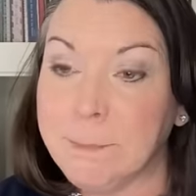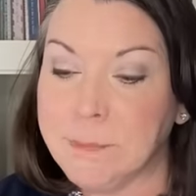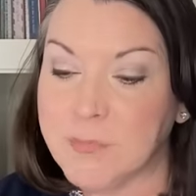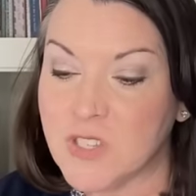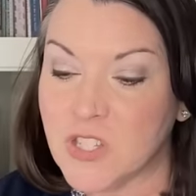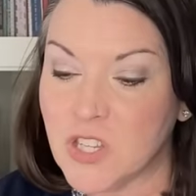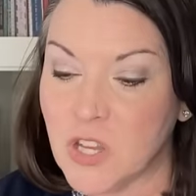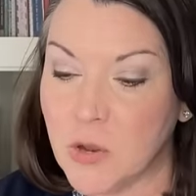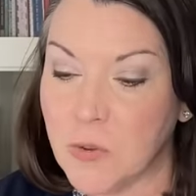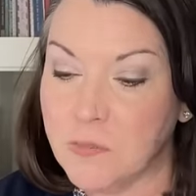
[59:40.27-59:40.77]

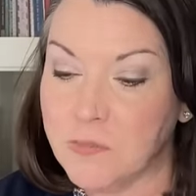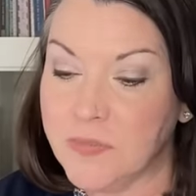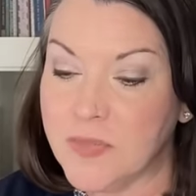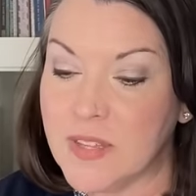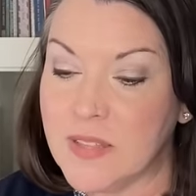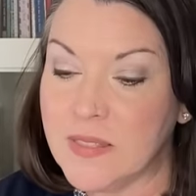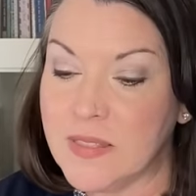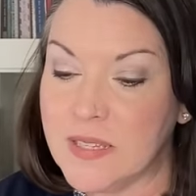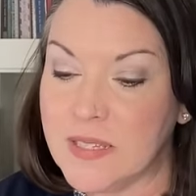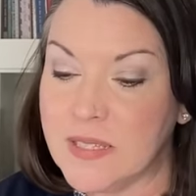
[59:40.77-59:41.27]
So
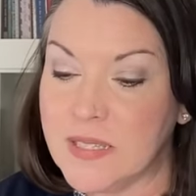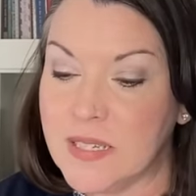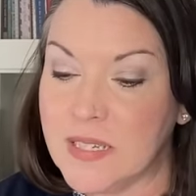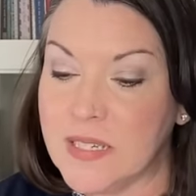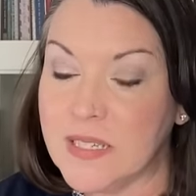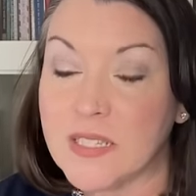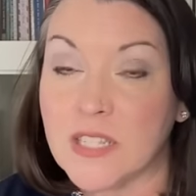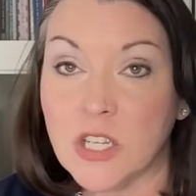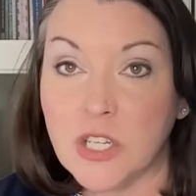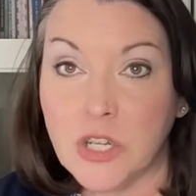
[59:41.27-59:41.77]
this
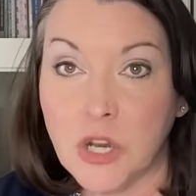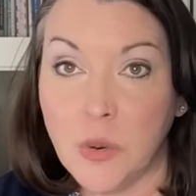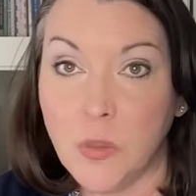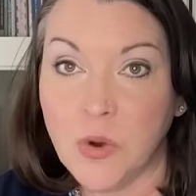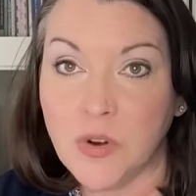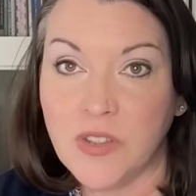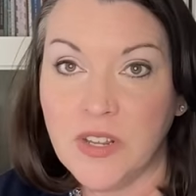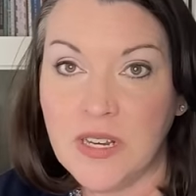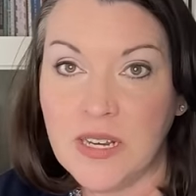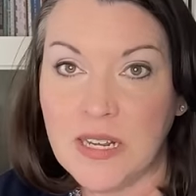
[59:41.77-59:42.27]
is
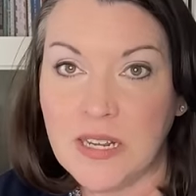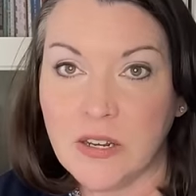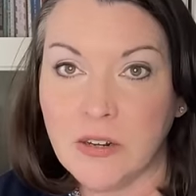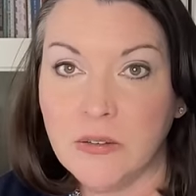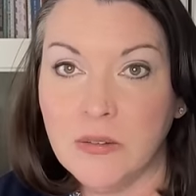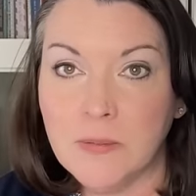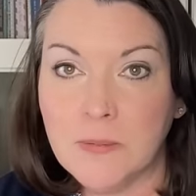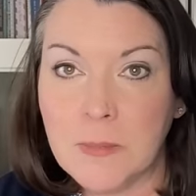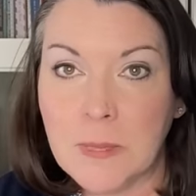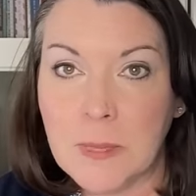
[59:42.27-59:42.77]
Noteworthy
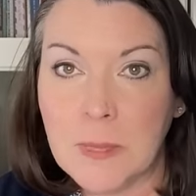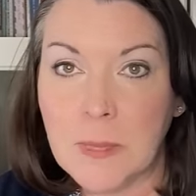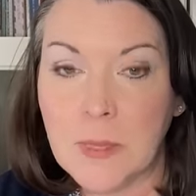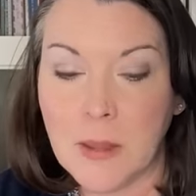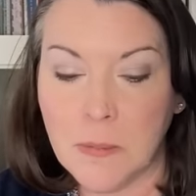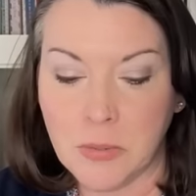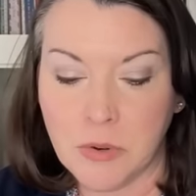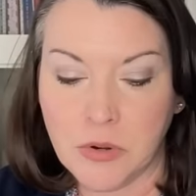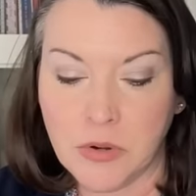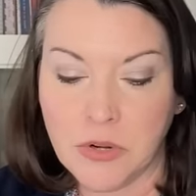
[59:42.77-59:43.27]
Needle
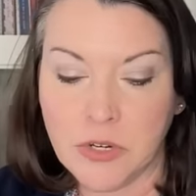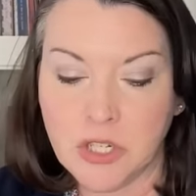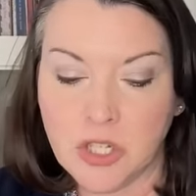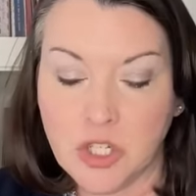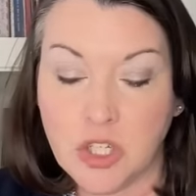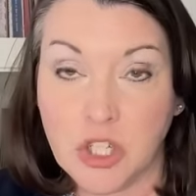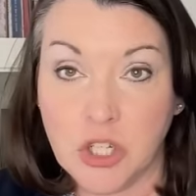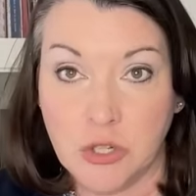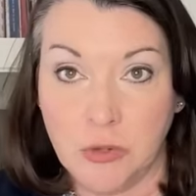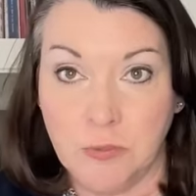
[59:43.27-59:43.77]
number
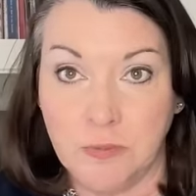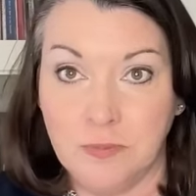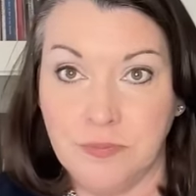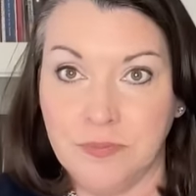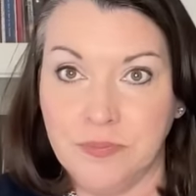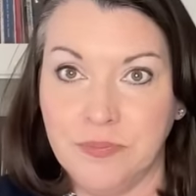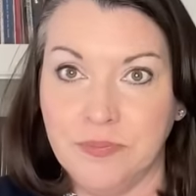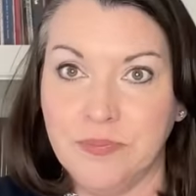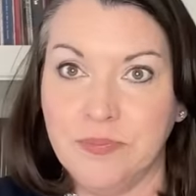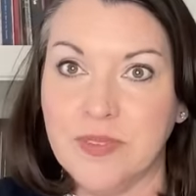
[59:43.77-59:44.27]
two.
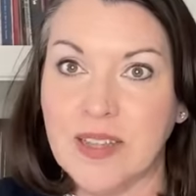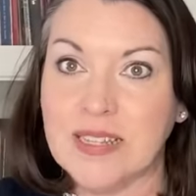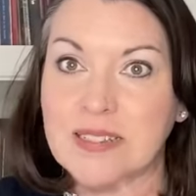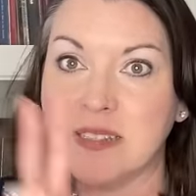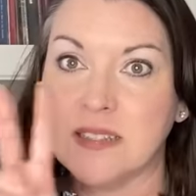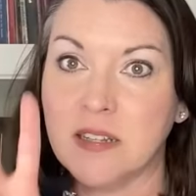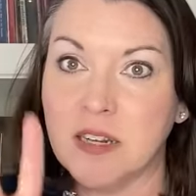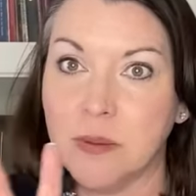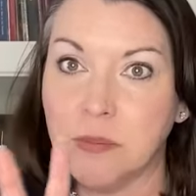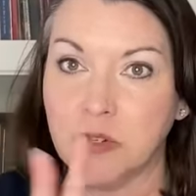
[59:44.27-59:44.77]
That's
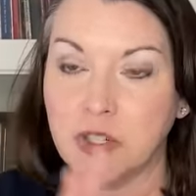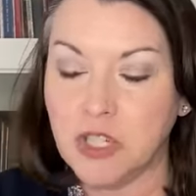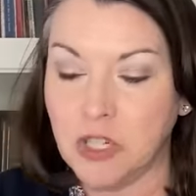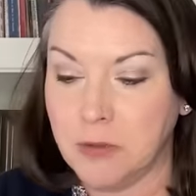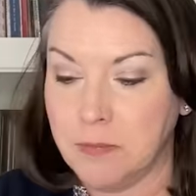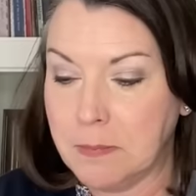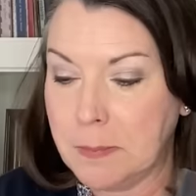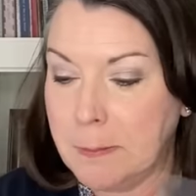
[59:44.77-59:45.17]
the number two.